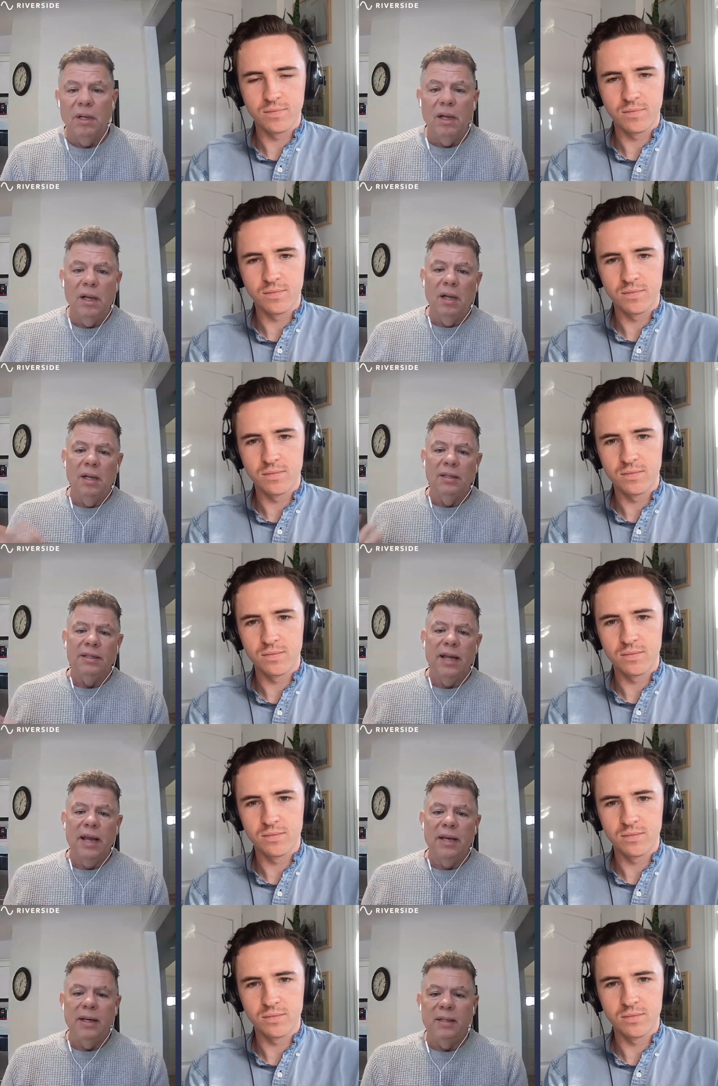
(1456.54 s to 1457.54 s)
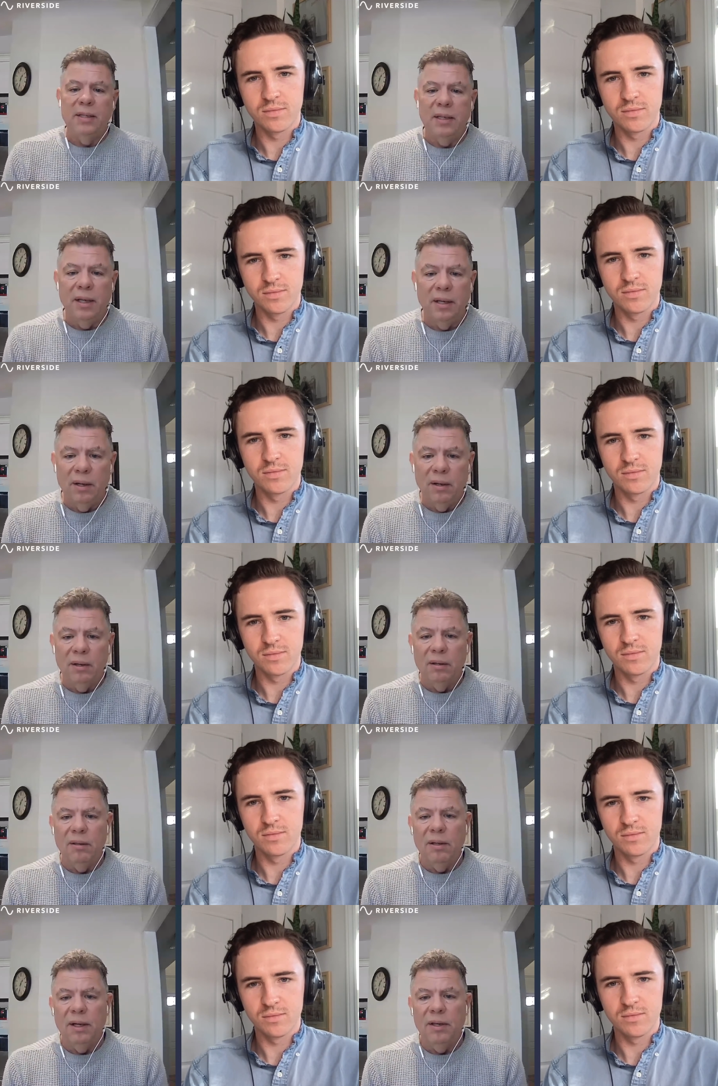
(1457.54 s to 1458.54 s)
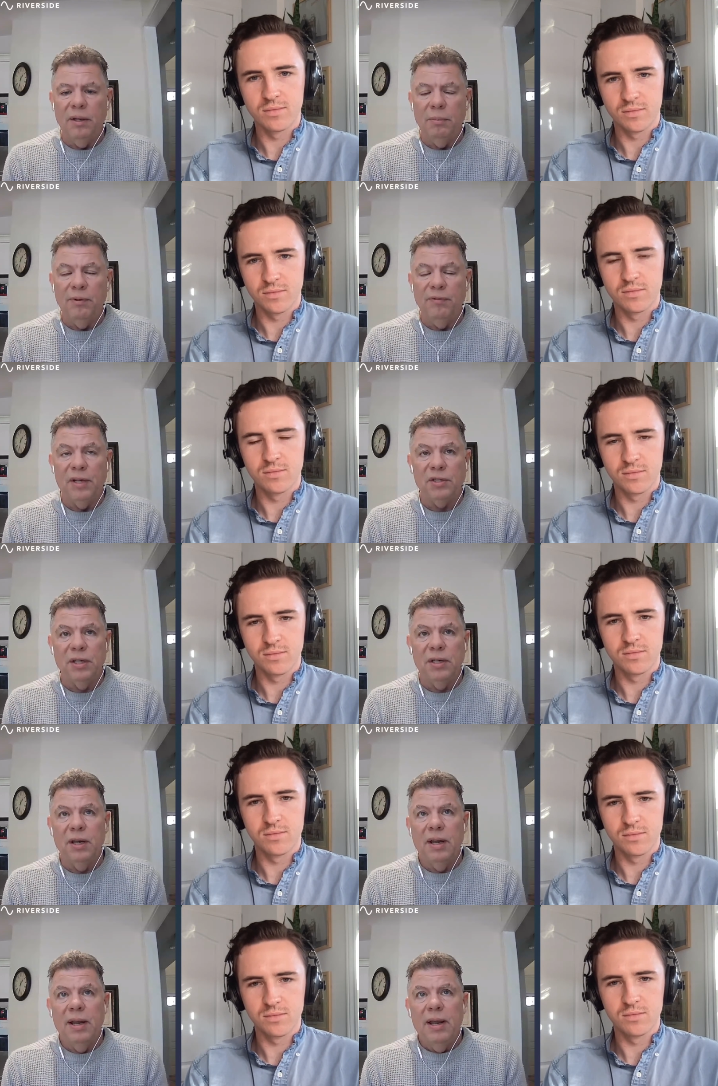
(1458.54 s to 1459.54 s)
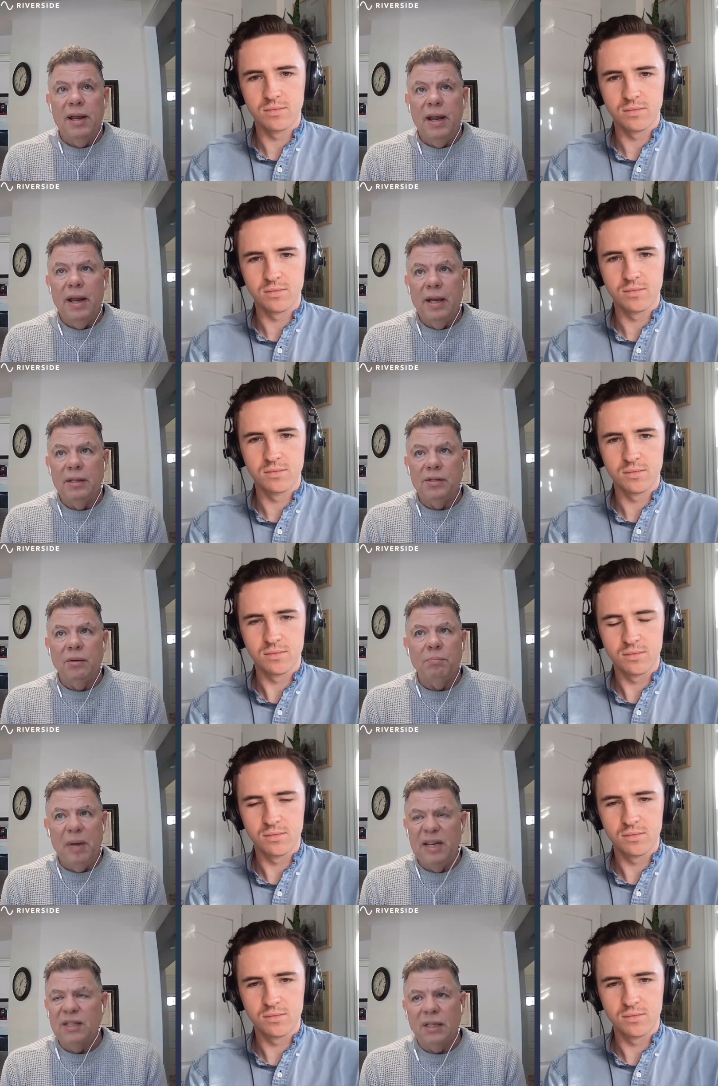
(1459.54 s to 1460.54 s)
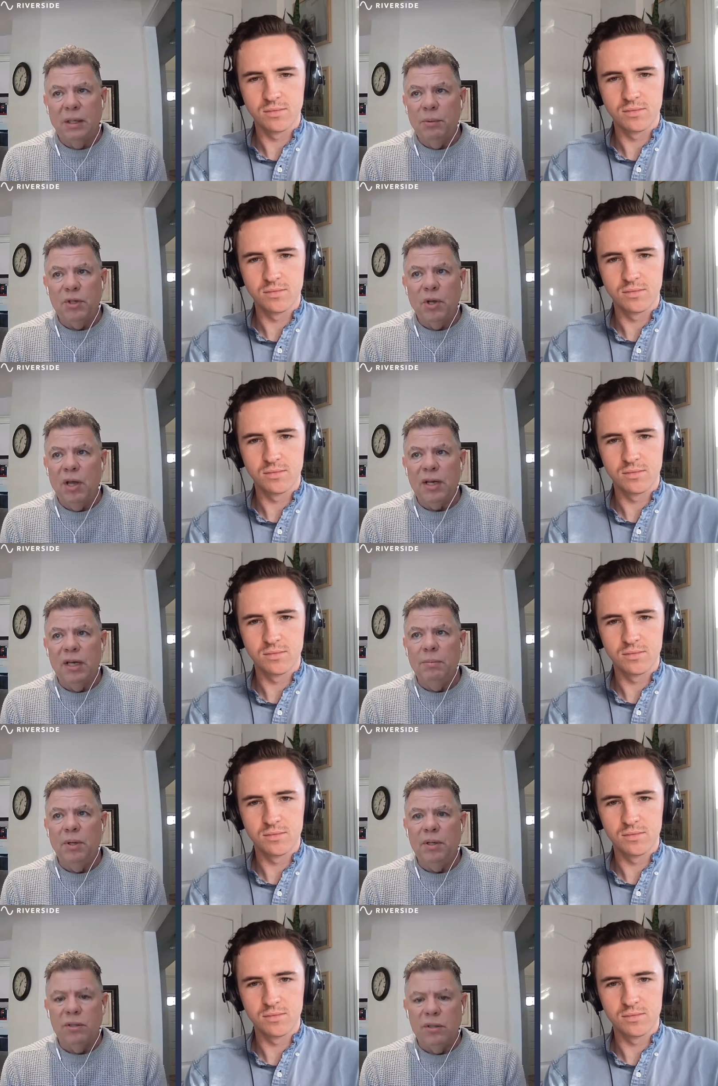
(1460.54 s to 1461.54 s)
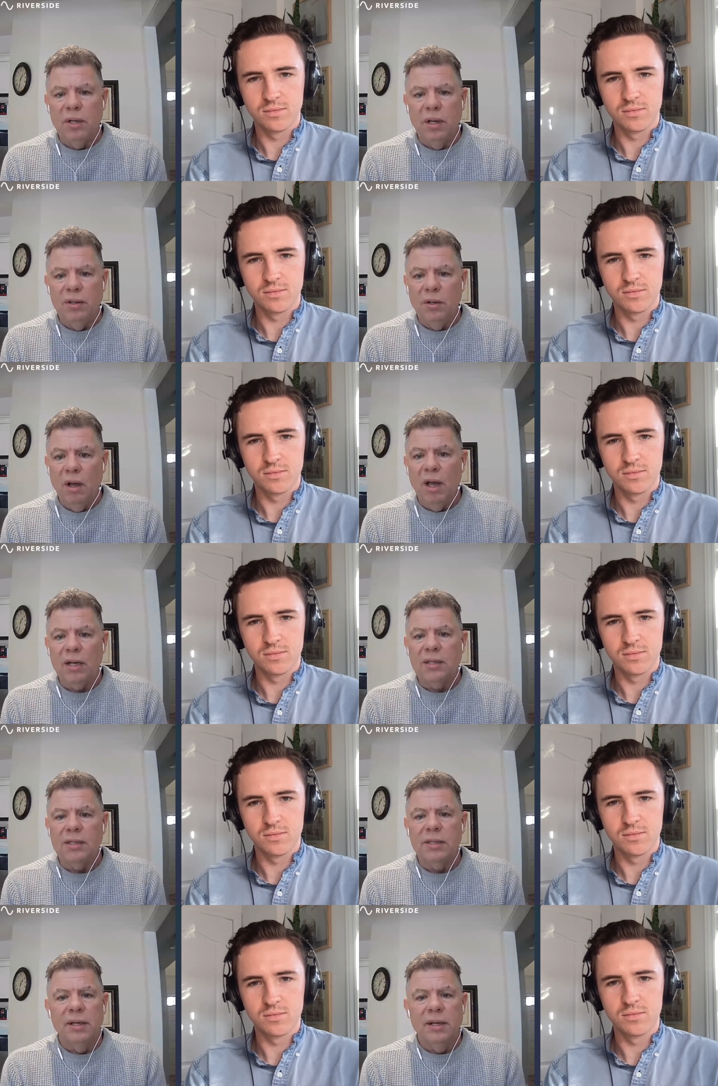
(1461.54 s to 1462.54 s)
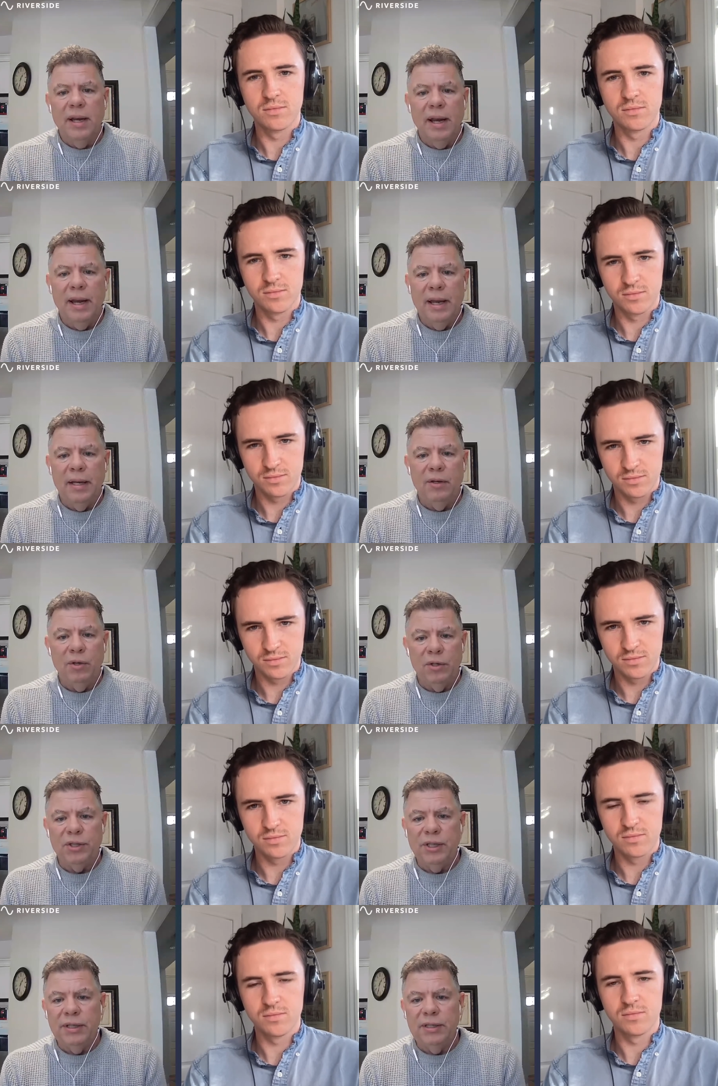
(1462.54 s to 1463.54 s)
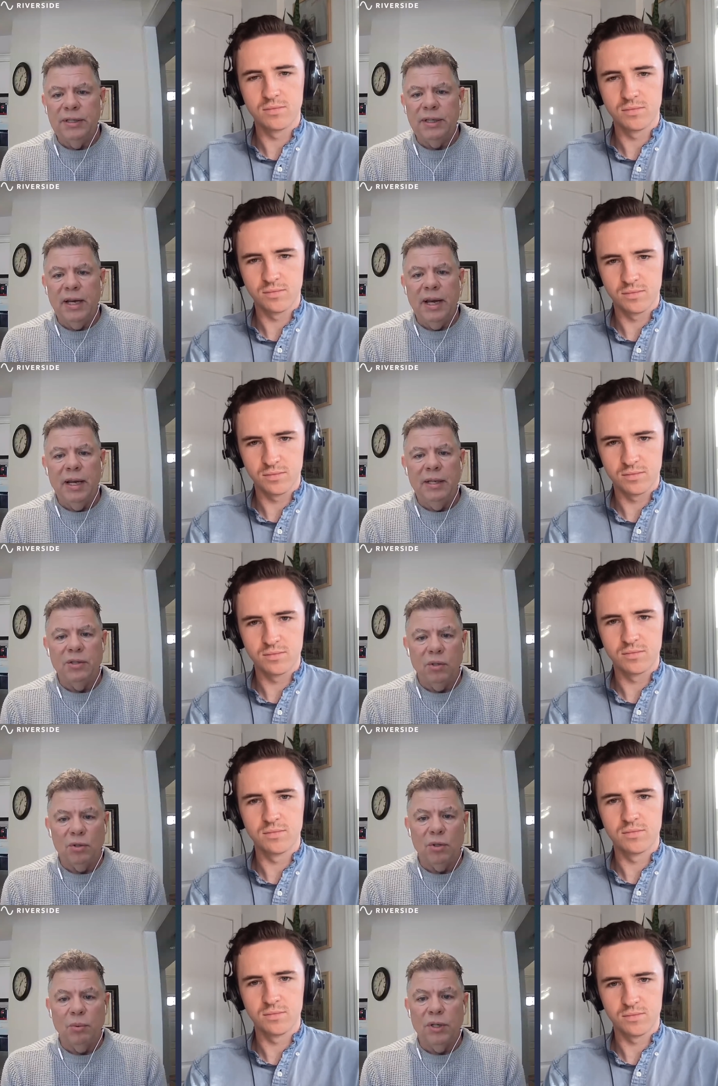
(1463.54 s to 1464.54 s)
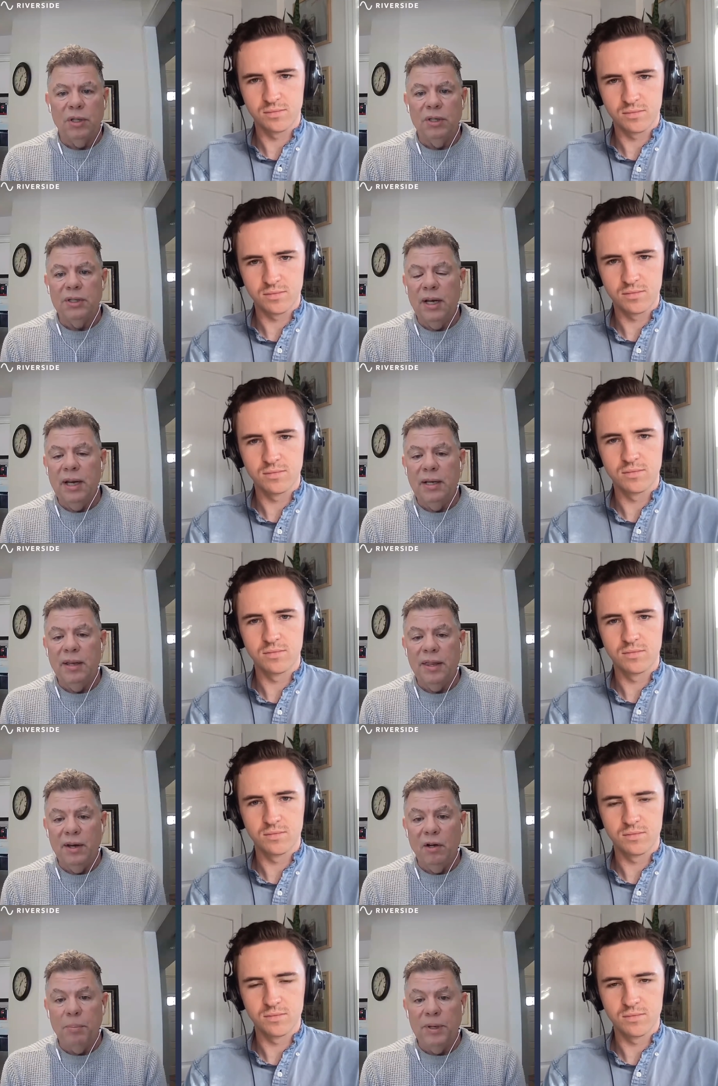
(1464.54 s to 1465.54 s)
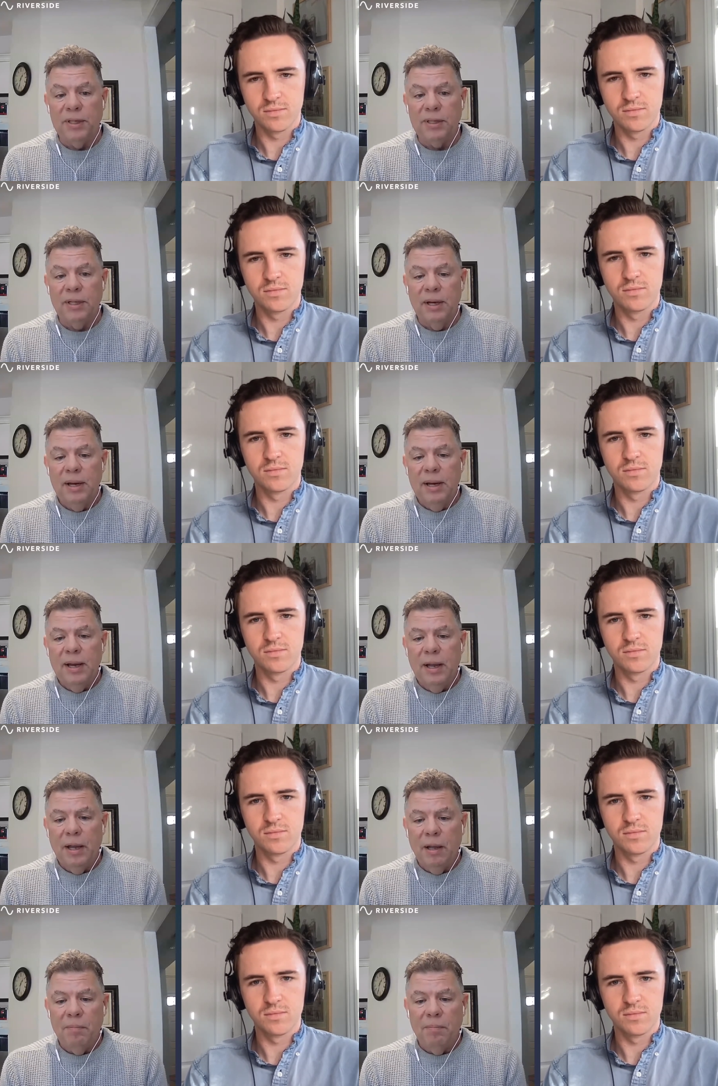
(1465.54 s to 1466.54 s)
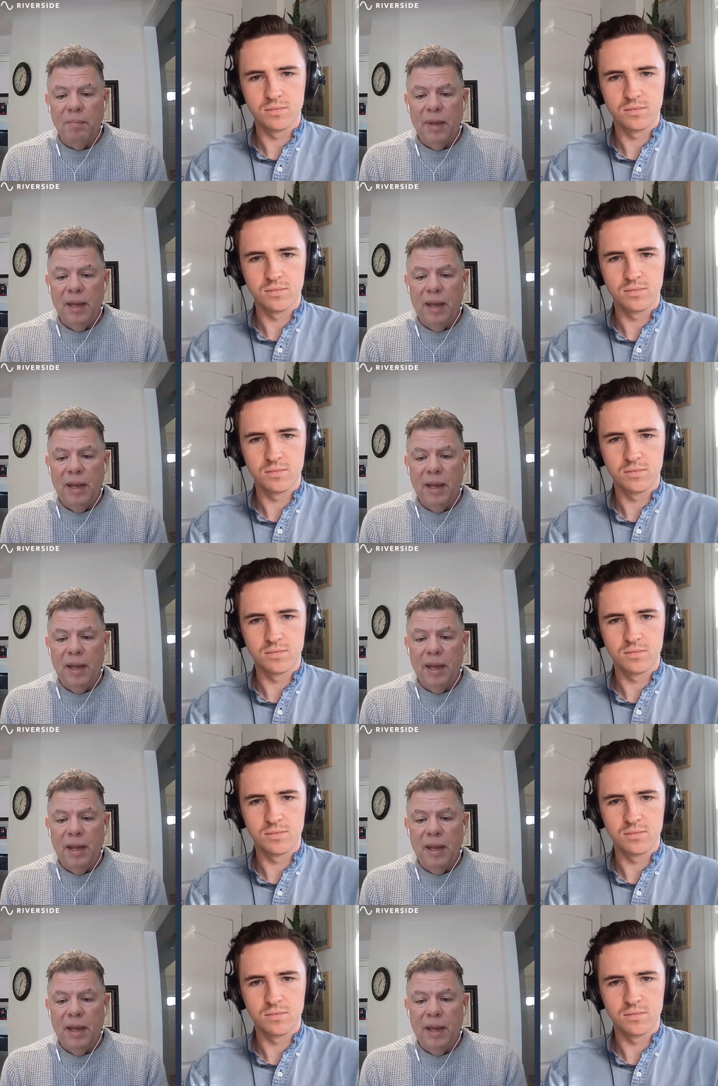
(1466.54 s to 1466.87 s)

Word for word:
Speaker 1: uh, standing in, in, their, in their profession. And so basically, we're talking about uh, docs and nurses and social workers and therapists. Um,